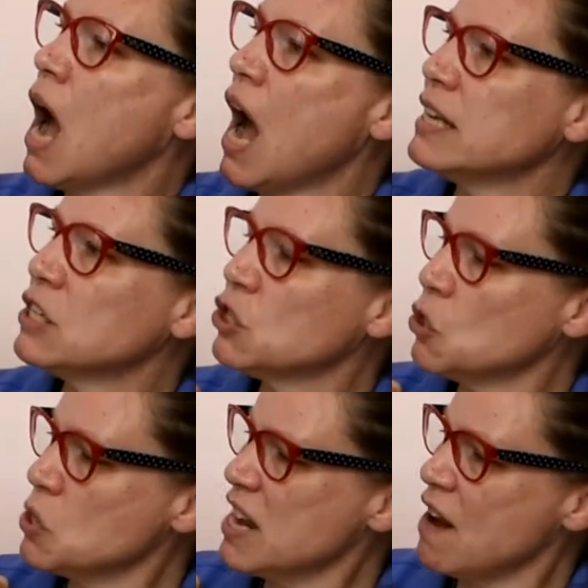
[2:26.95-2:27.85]
I
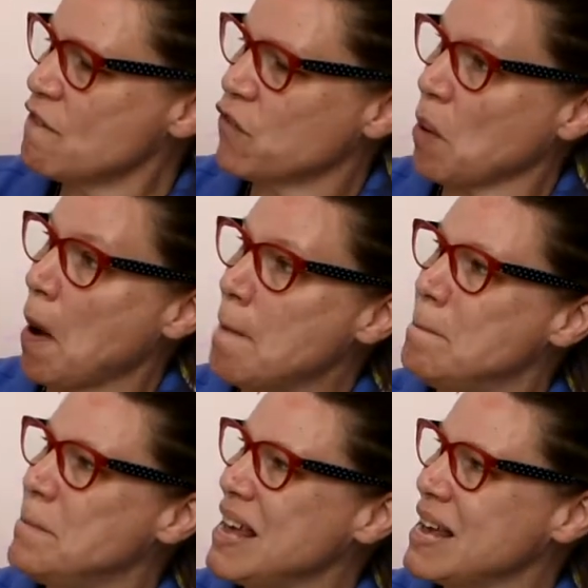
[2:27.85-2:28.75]
stole it from a
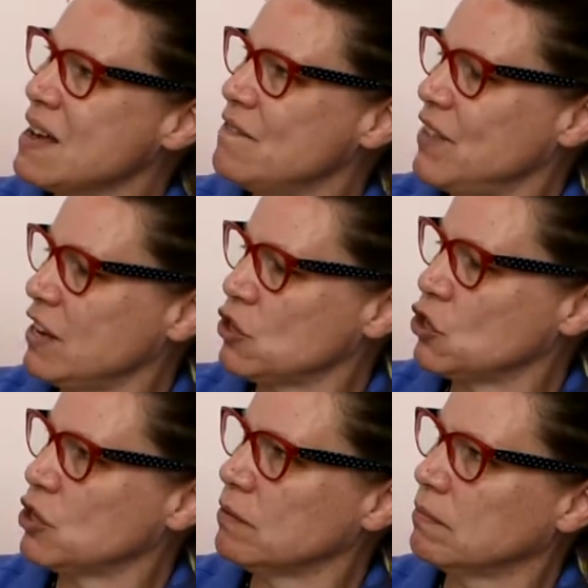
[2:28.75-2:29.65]
big
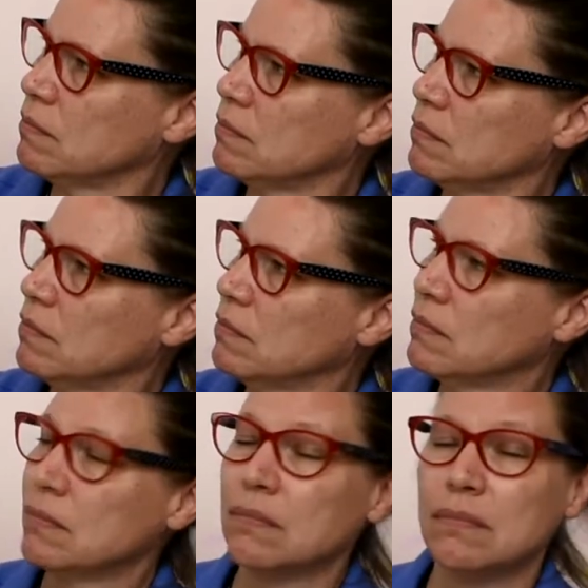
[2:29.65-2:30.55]
fish.
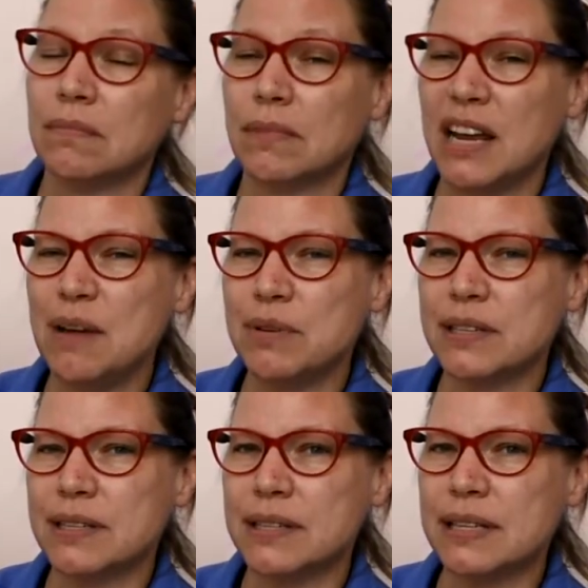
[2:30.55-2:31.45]
He was
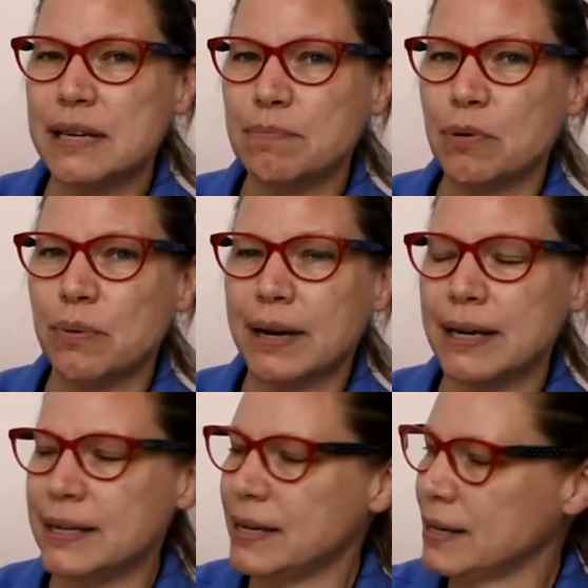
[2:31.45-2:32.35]
asleep when I
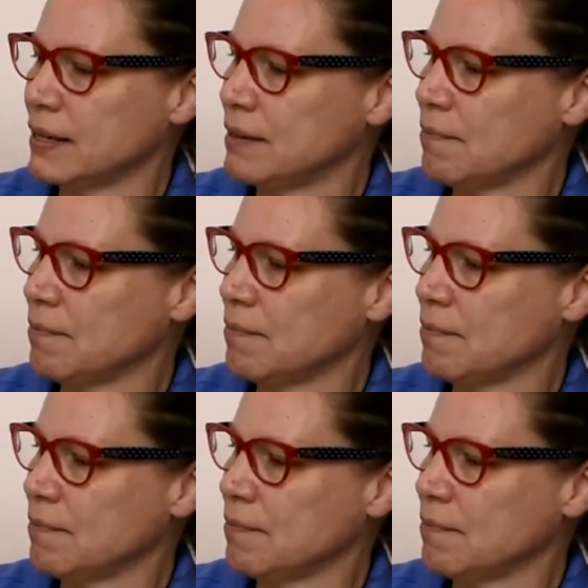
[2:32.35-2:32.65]
did it.